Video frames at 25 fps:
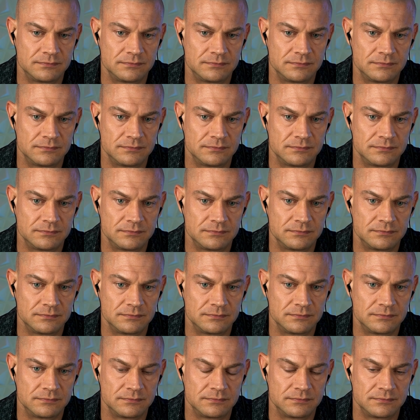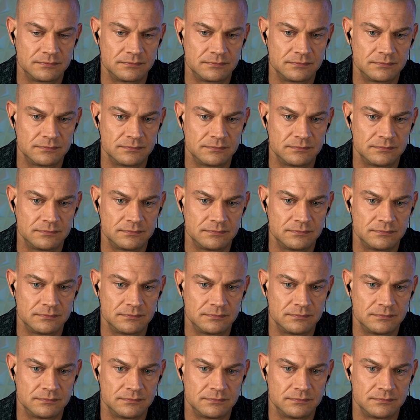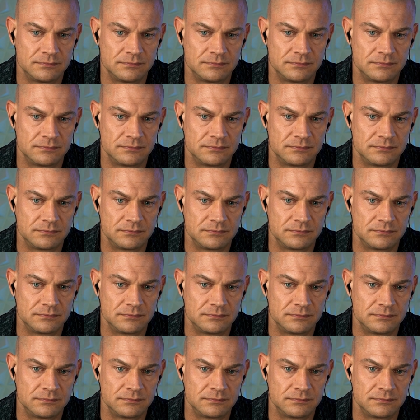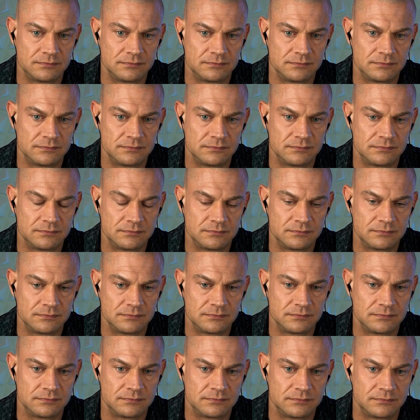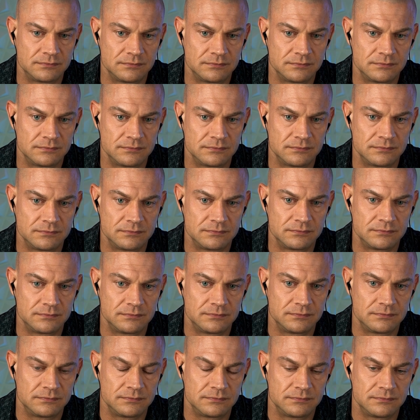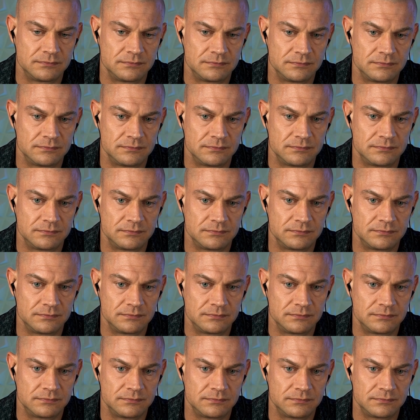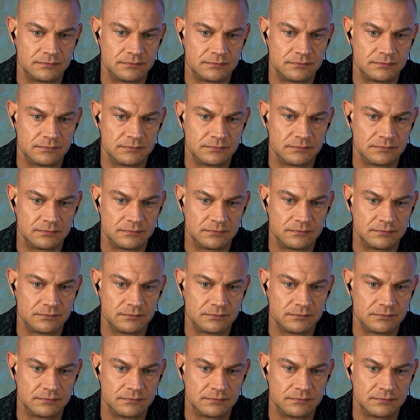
(not speaking)